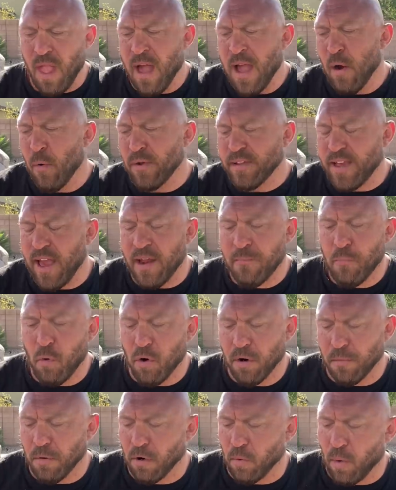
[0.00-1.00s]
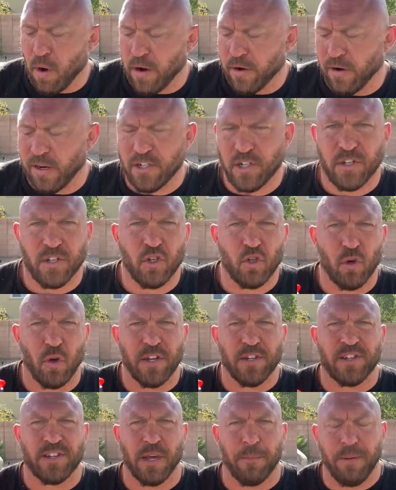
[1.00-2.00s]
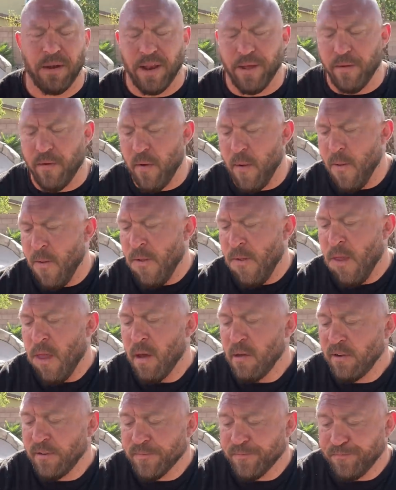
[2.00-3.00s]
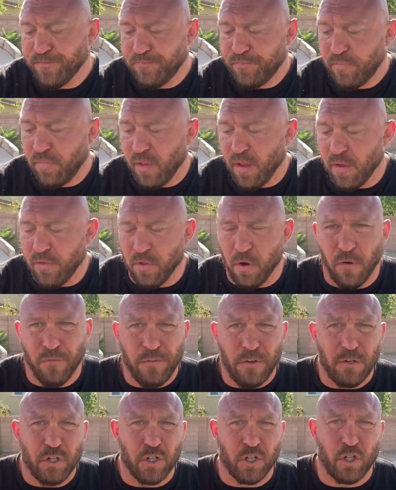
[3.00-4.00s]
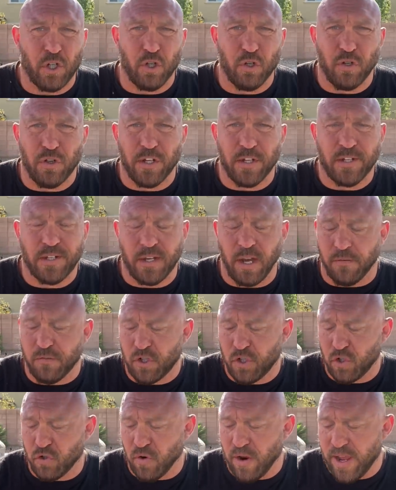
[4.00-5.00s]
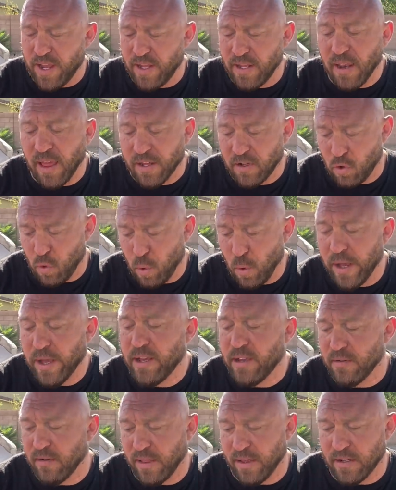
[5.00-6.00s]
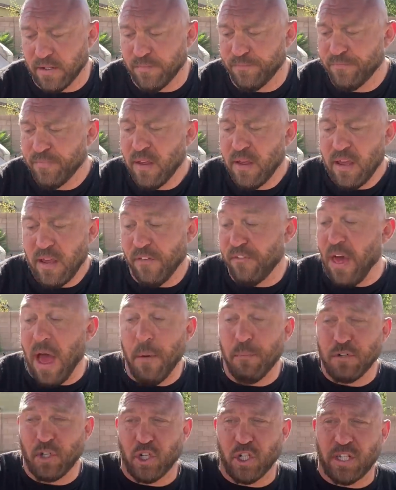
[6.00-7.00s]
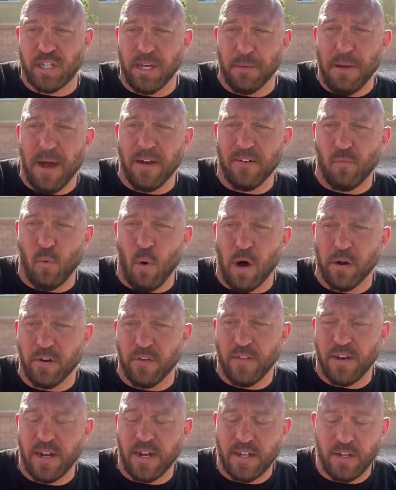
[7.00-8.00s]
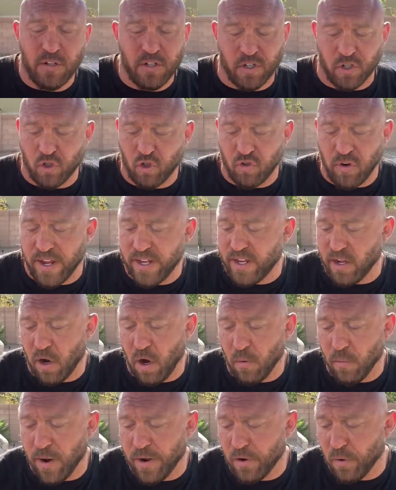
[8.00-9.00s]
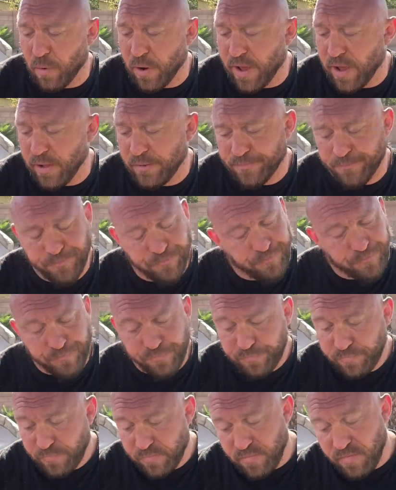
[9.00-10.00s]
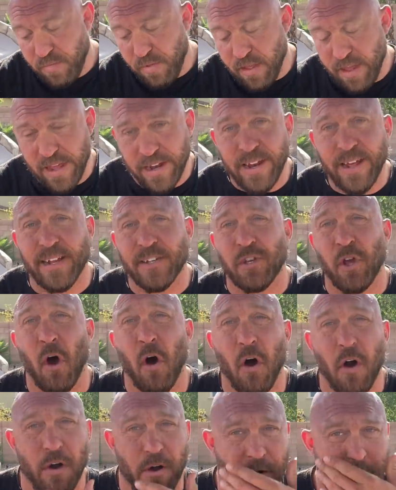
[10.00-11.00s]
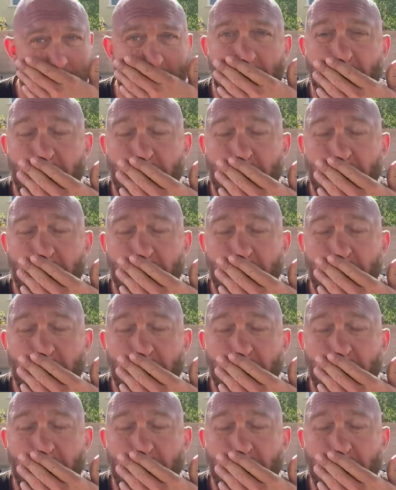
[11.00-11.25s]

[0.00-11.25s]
I always add more and more water. I just enjoy sipping it. Though if you just do this stuff straight, like quick, like if that was just the amount of water that I used and drank it all right away, it hits hard.